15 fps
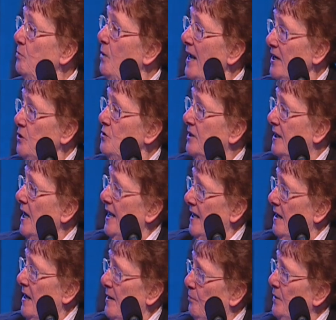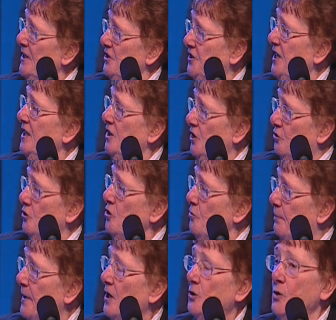the way, you, it, eh, it, eh, when you sing in a
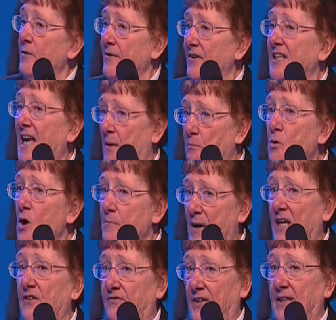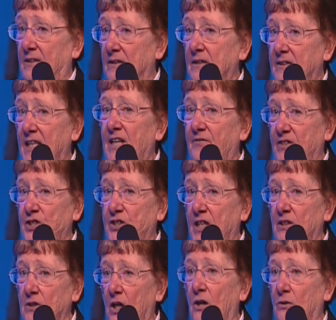group, you even get more benefit than if you
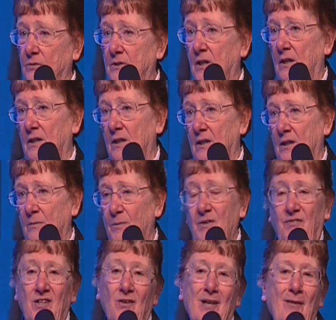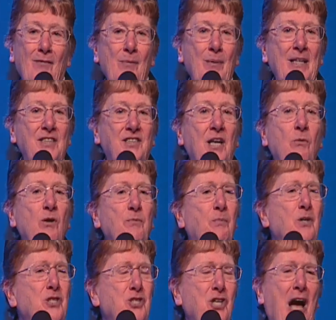sing alone. But if you don't have anybody to sing with,
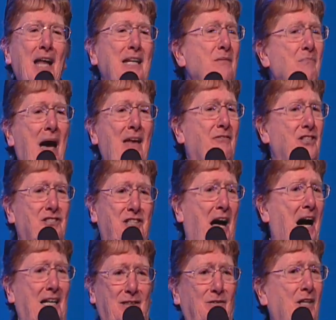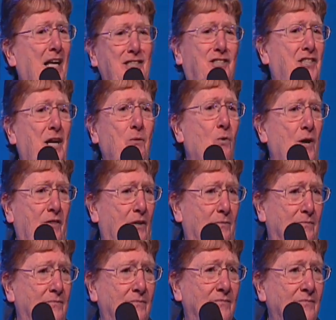put Johnny Mathis on and sing with
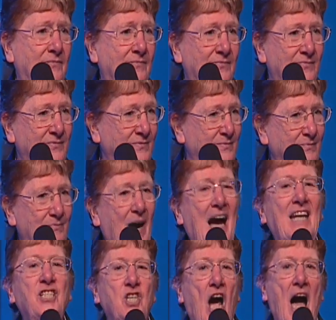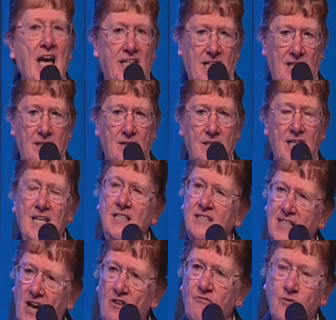him. My Johnny,
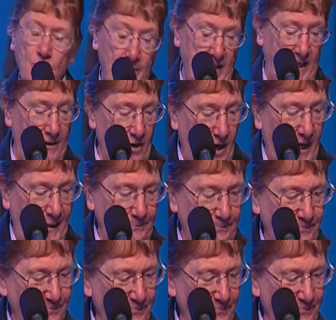he's there for me, all right?